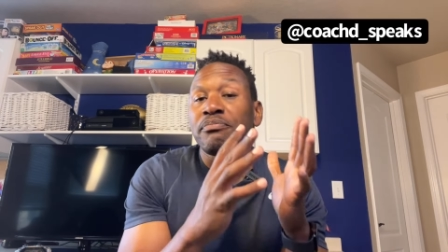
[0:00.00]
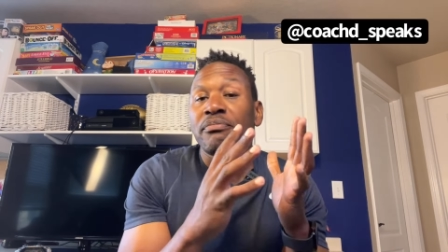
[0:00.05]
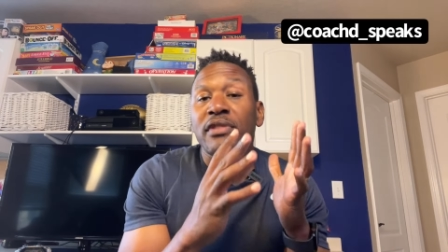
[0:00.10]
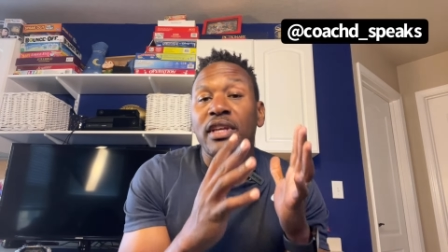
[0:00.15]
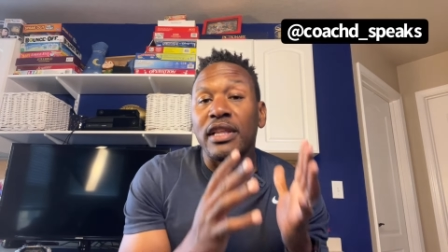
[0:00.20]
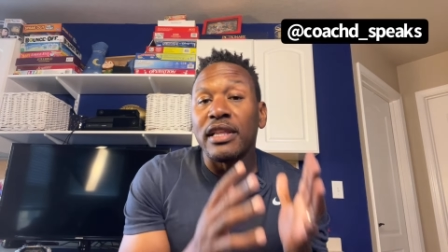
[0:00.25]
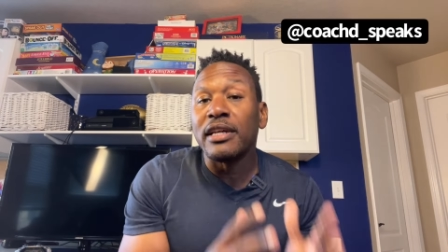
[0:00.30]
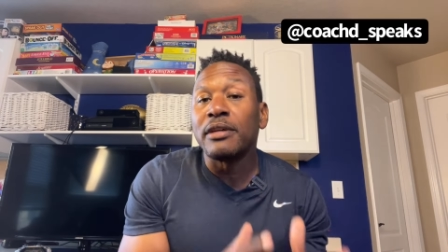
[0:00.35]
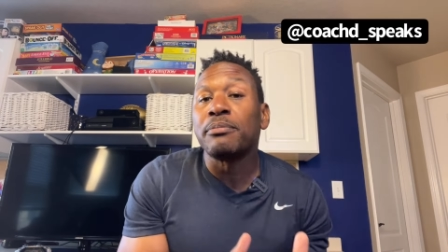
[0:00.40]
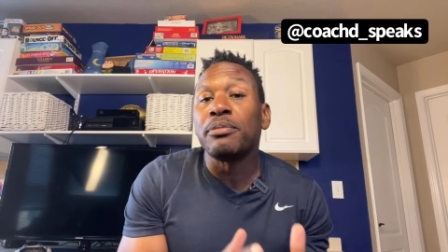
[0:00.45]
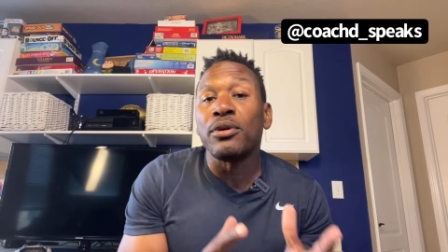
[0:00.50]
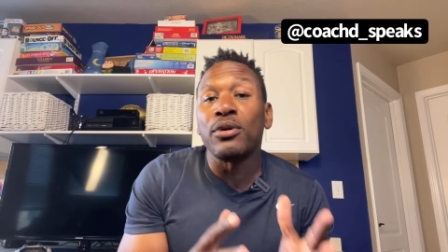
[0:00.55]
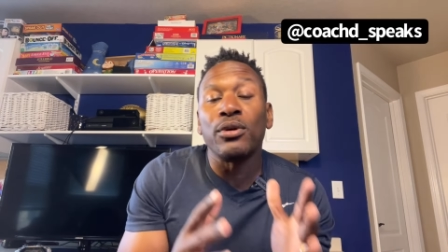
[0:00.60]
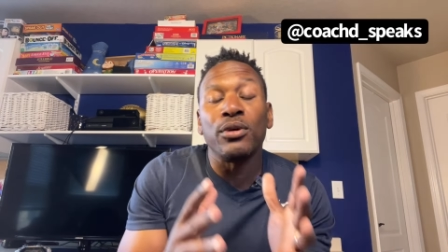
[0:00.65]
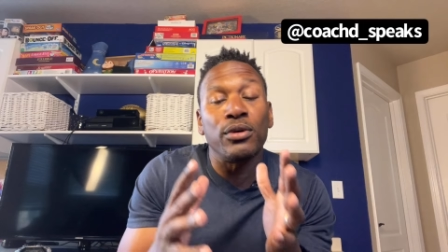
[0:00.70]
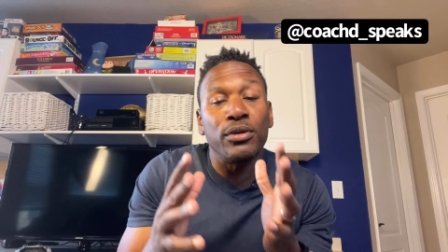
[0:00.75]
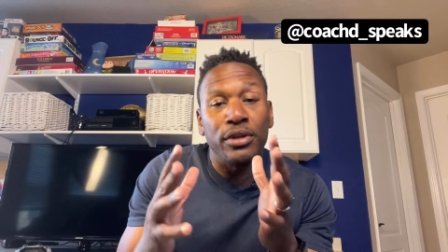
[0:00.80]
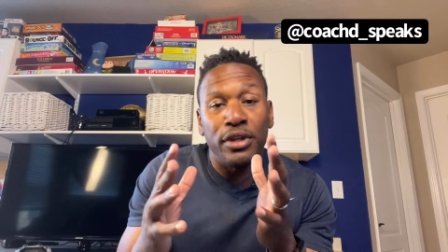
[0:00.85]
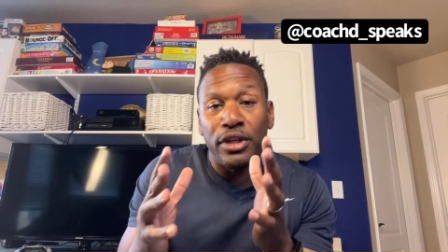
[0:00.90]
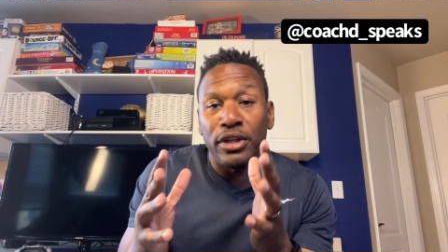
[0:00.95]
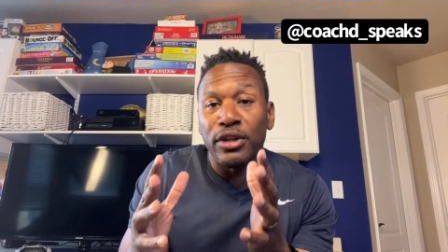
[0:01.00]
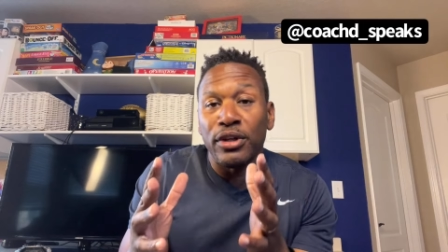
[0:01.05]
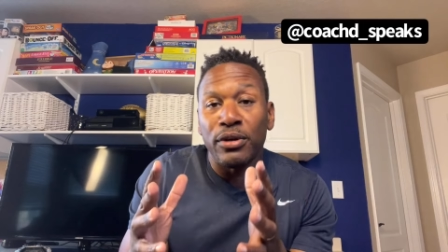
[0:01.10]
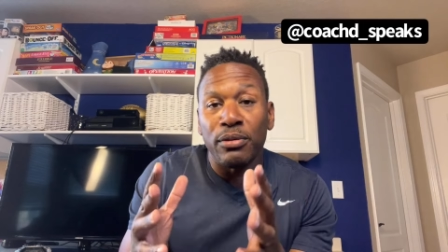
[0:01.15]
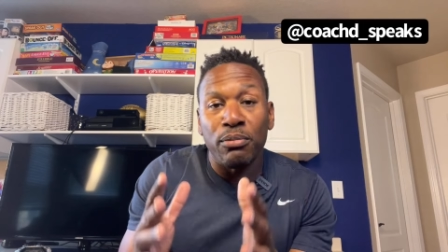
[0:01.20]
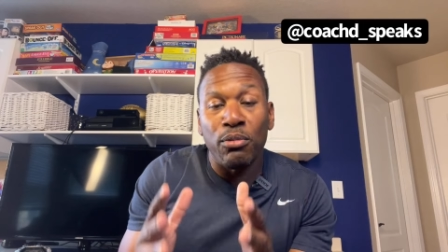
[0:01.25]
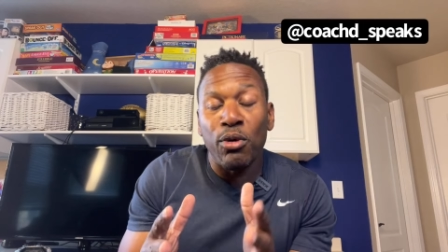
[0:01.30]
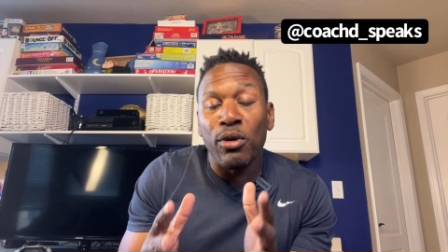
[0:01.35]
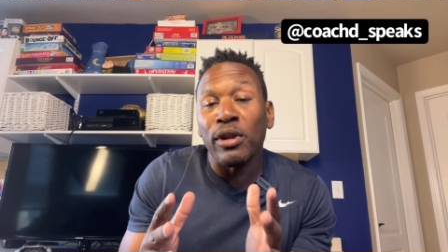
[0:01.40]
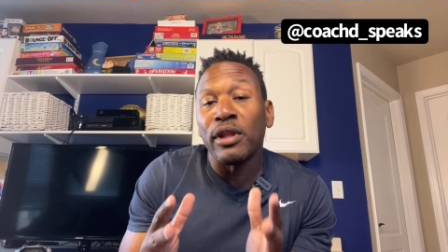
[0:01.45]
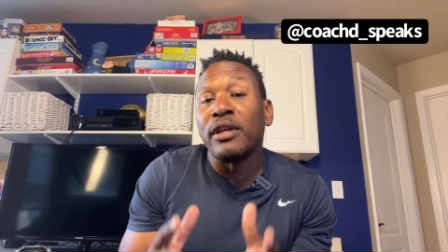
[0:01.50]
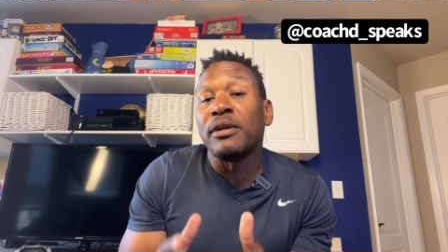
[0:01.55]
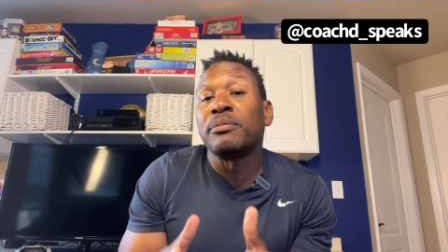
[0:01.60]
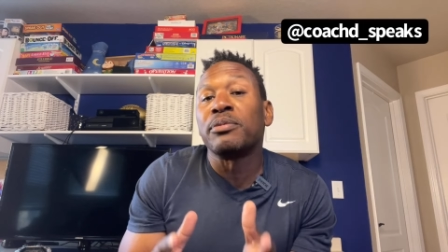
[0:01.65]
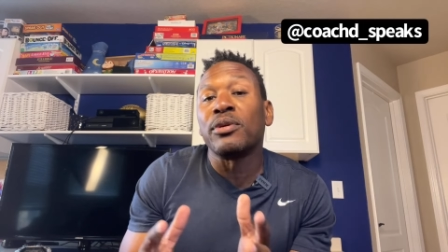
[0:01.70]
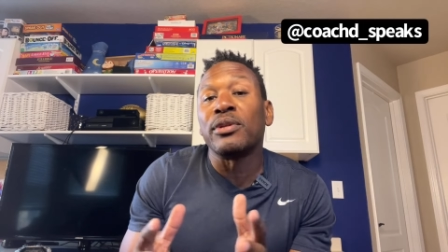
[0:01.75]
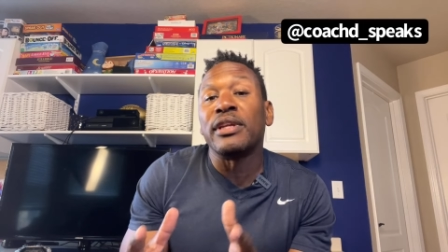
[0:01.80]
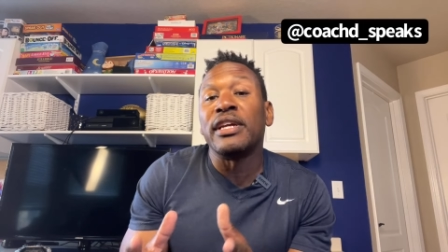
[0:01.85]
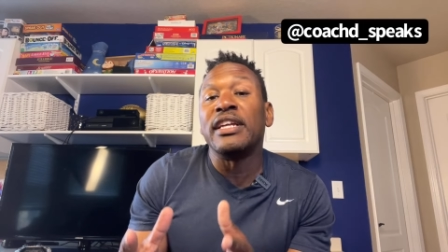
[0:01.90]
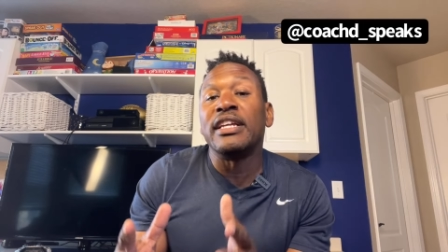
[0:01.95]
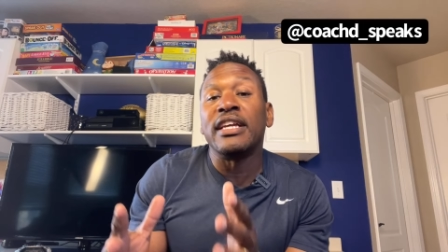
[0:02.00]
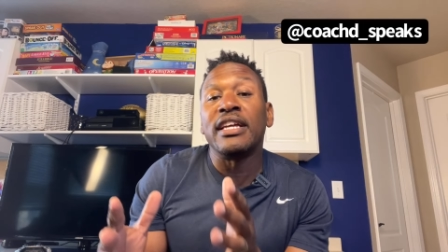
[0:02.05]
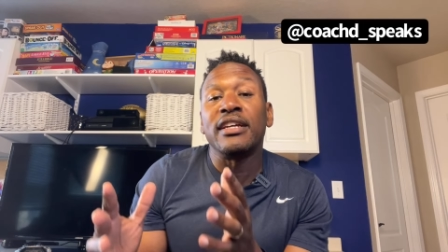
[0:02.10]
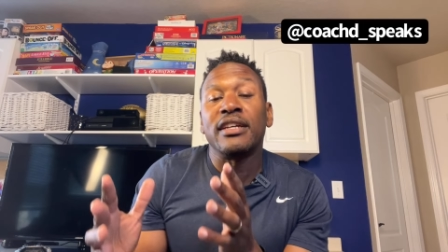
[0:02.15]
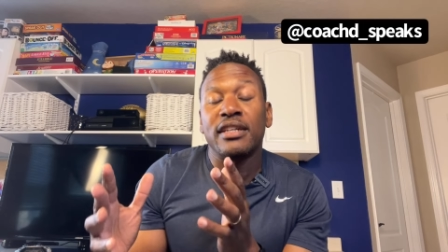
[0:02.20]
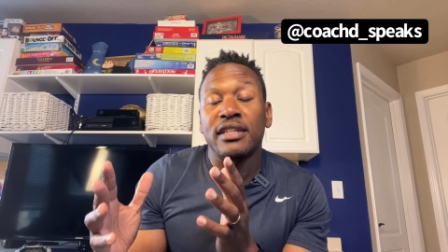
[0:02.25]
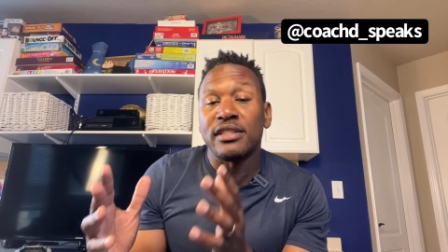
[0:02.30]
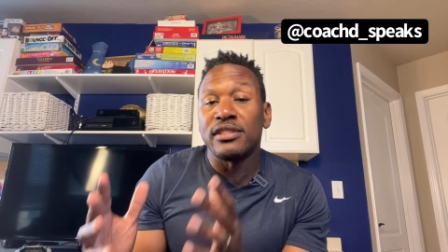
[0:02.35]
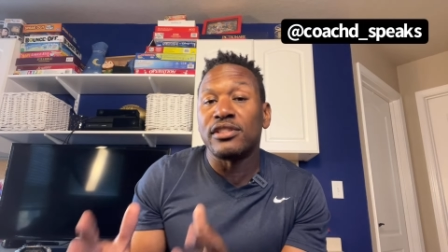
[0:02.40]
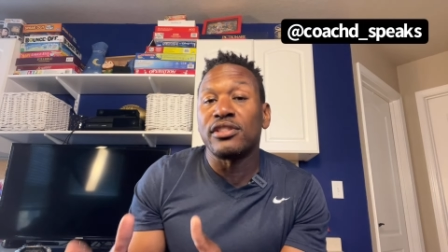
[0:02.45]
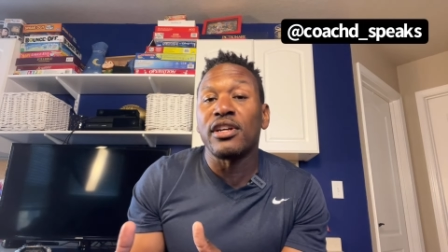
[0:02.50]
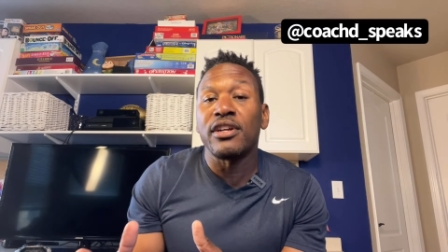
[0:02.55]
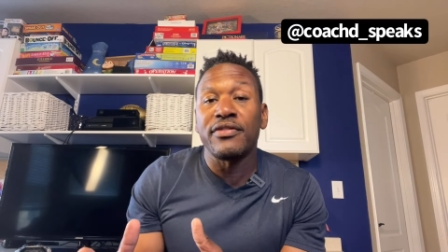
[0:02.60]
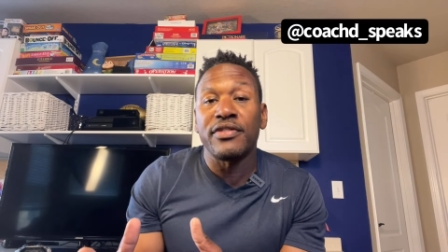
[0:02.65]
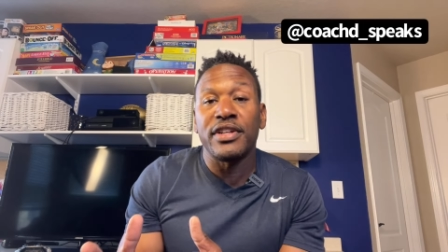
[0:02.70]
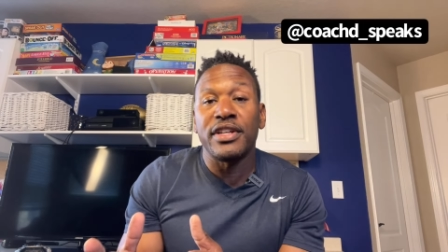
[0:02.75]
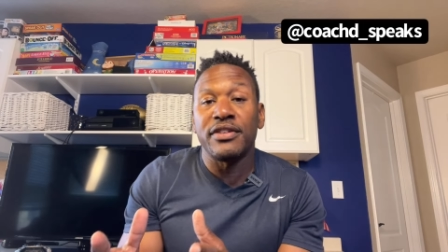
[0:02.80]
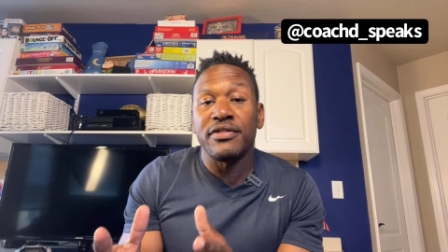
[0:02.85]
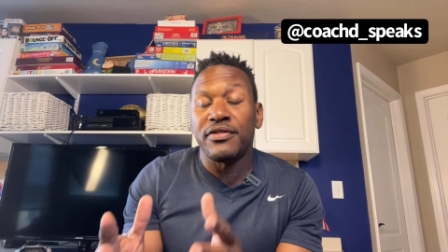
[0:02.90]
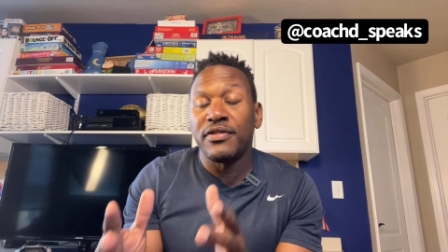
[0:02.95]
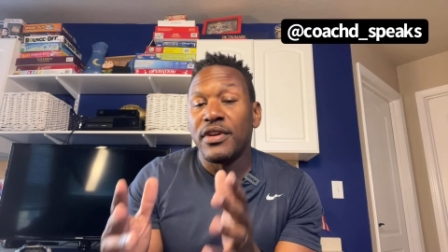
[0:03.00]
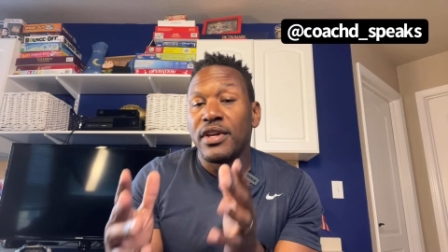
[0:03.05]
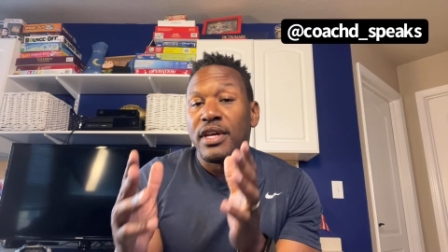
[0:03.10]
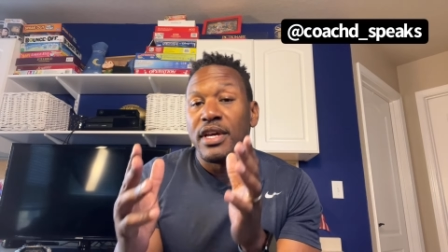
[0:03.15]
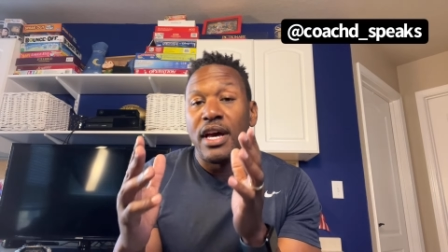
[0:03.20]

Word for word: liberal, you know, more liberal leaning conservative